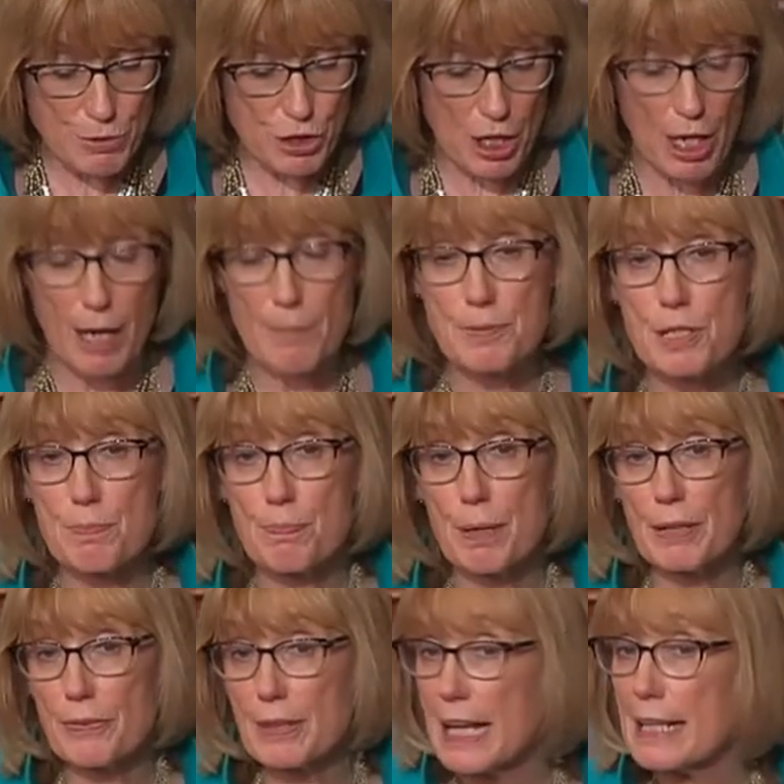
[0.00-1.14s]
jobs,
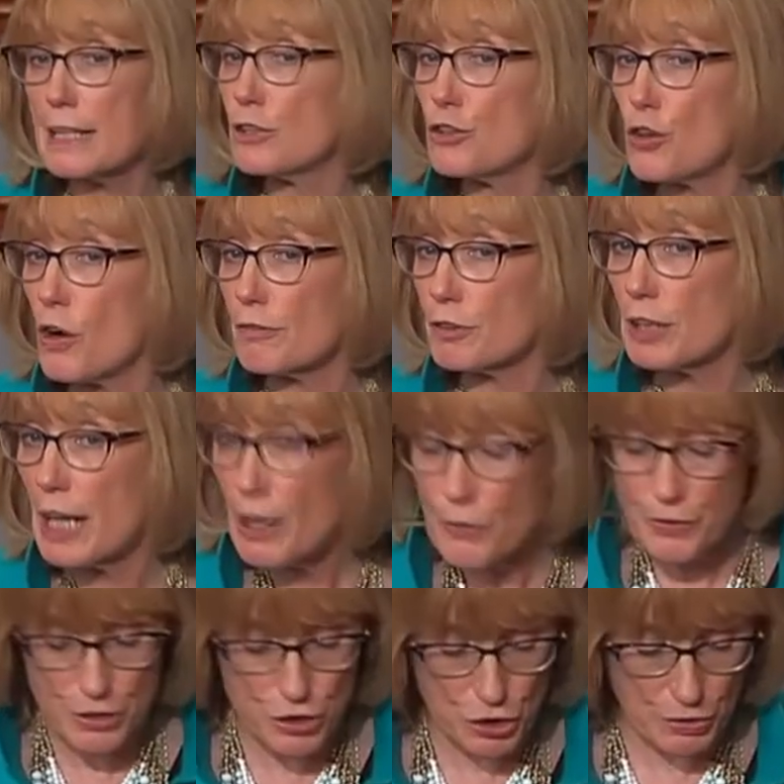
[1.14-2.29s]
but they didn't offer
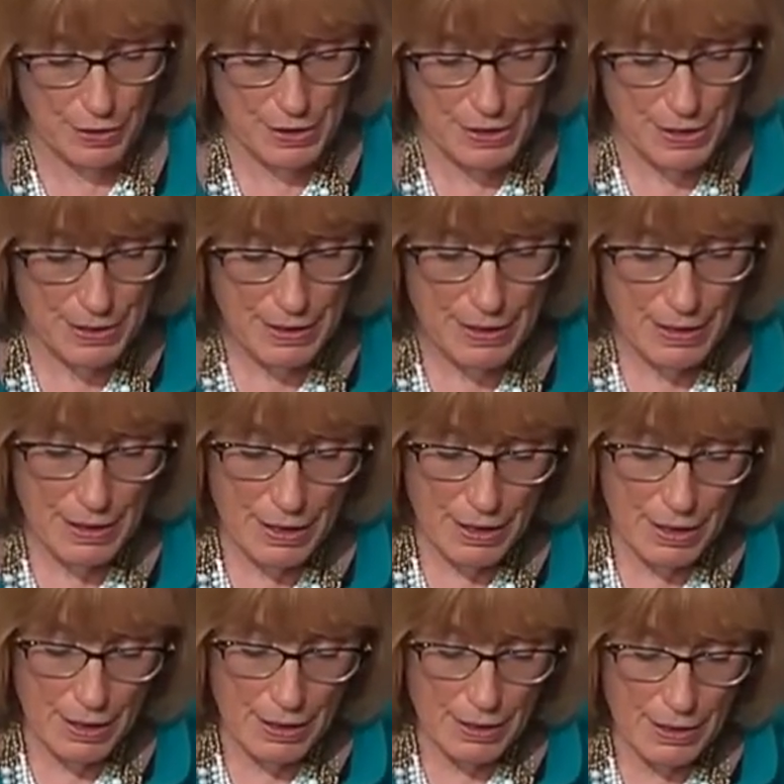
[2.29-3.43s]
health insurance.
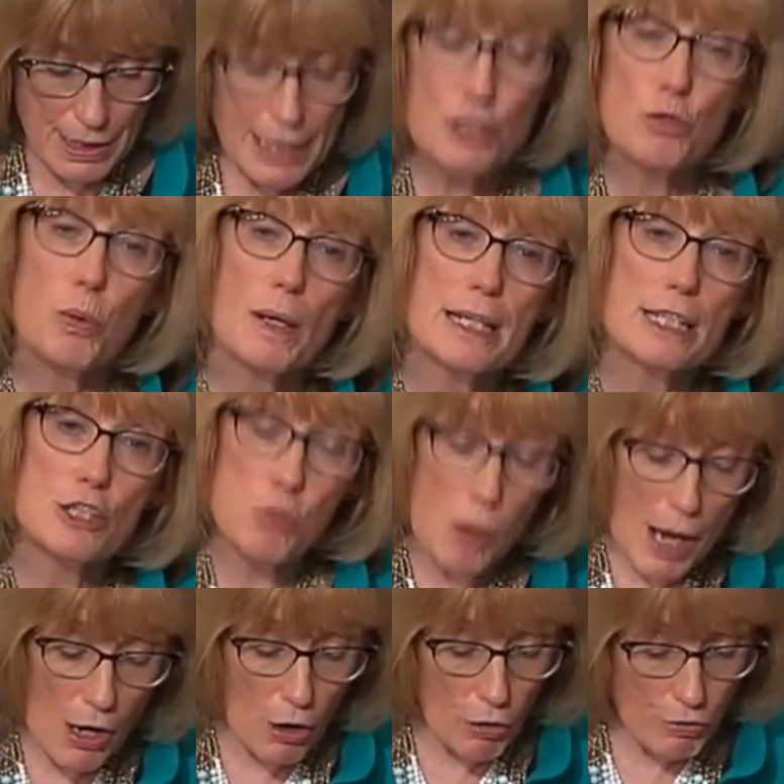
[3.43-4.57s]
In
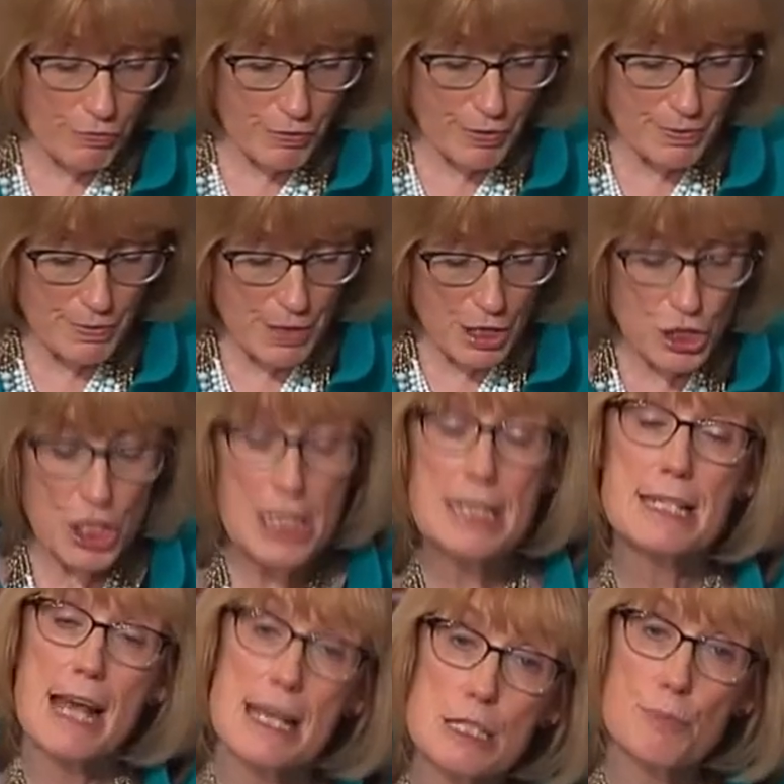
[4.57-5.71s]
2012, she
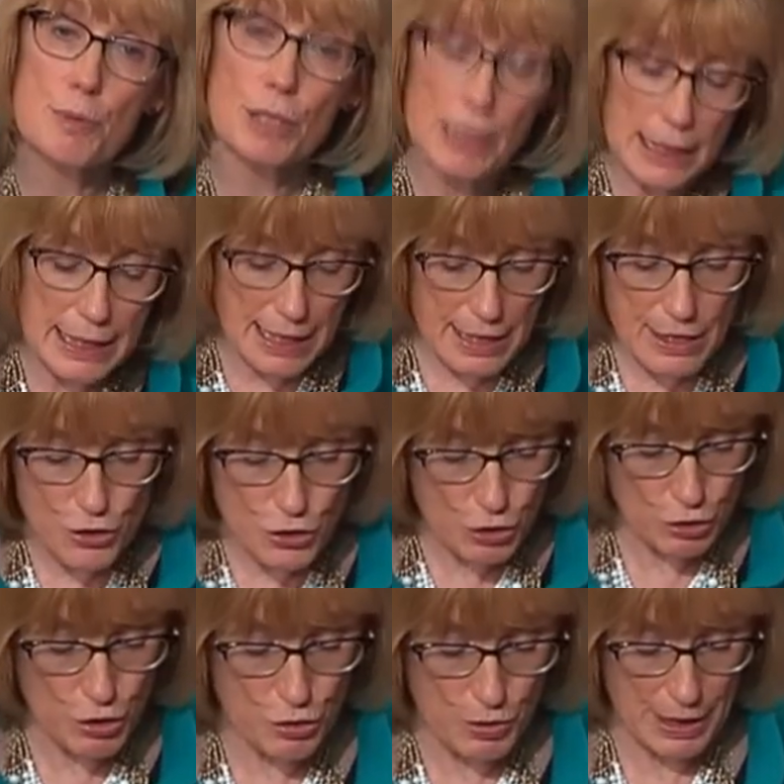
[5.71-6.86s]
desperately needed
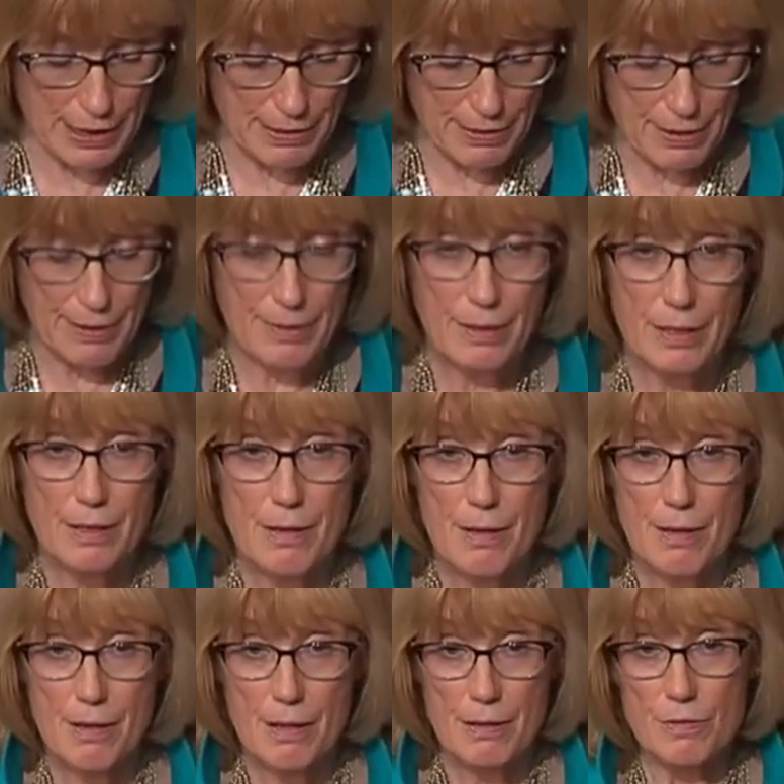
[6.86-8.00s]
surgery.
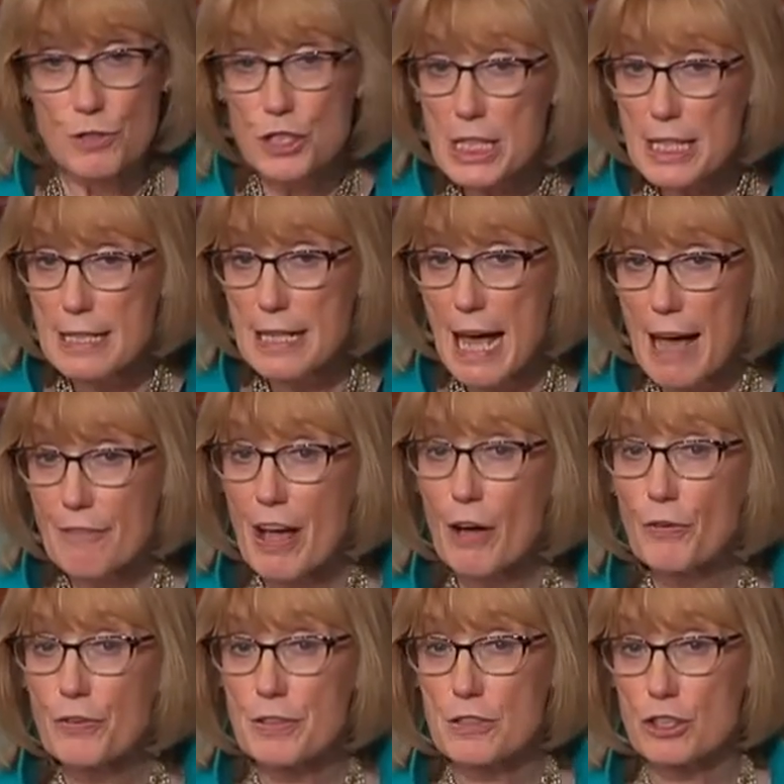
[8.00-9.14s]
She didn't have
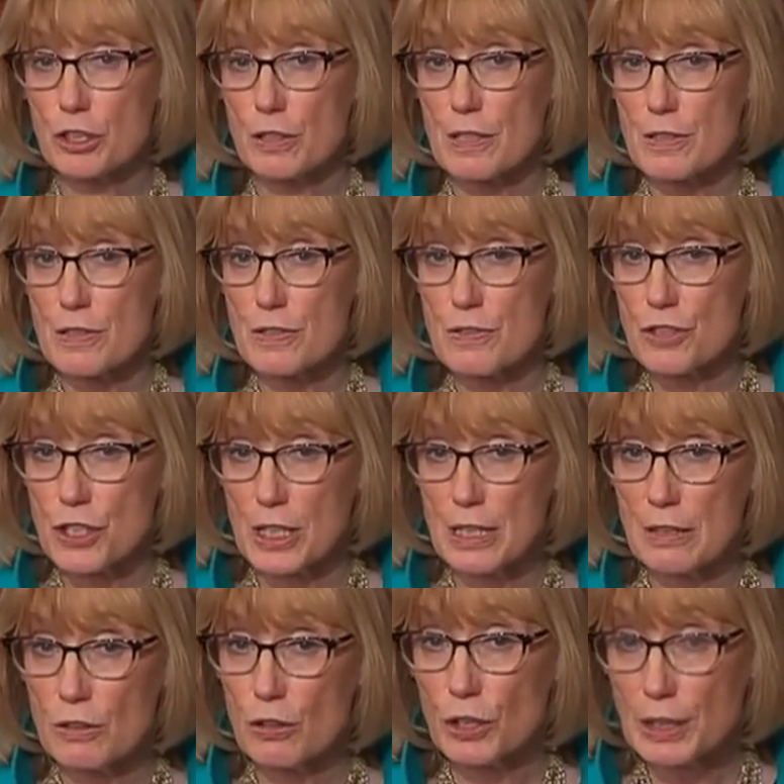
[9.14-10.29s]
health insurance. She
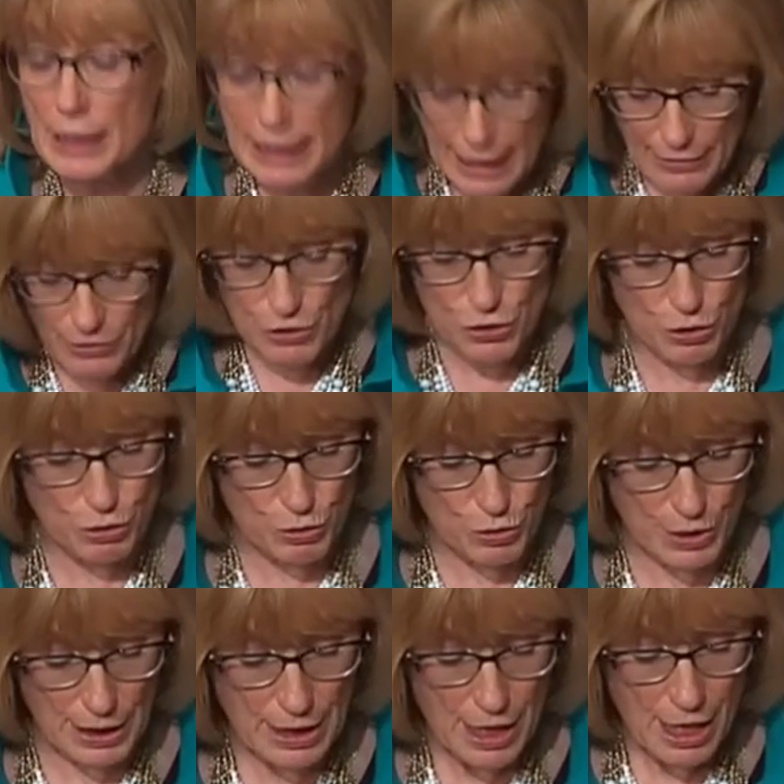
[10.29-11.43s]
couldn't get the
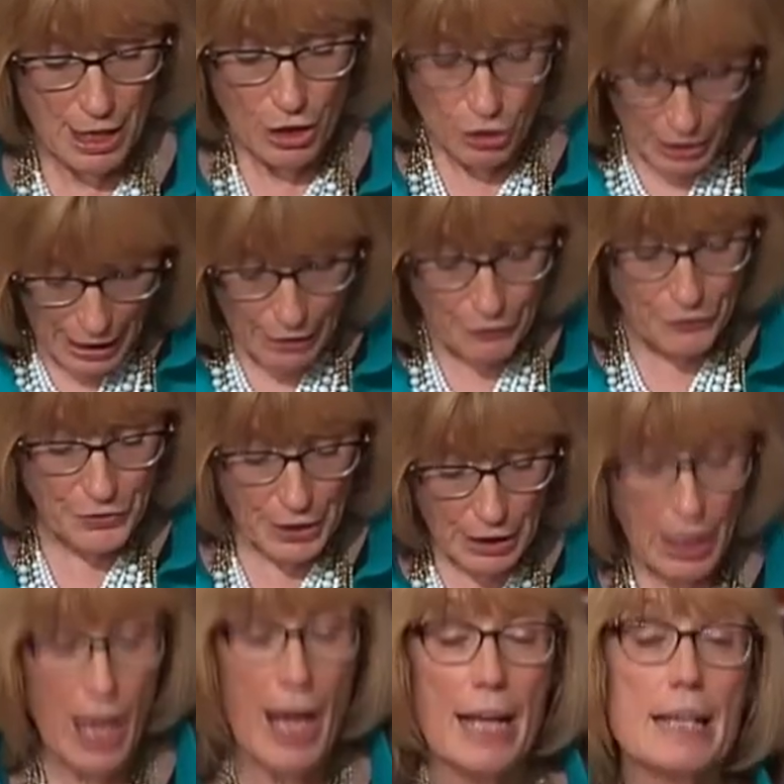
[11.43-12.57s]
surgery. Her health
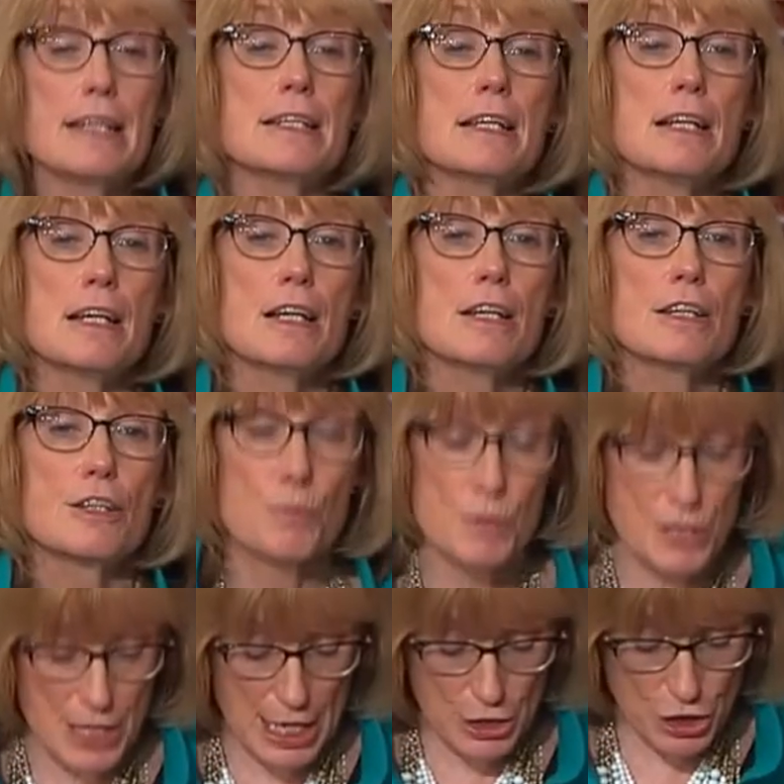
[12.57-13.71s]
declined, the
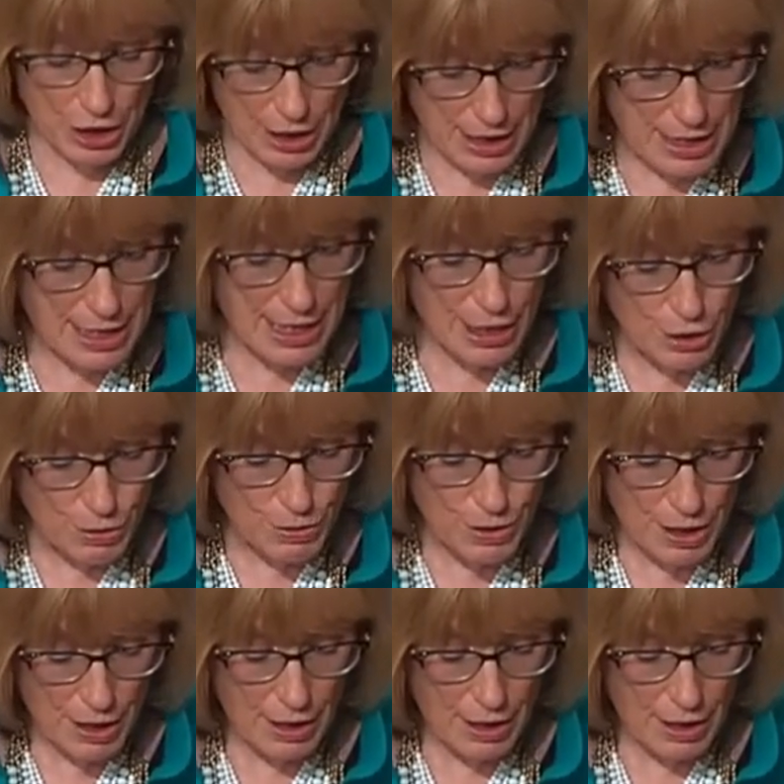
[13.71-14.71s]
recession continued,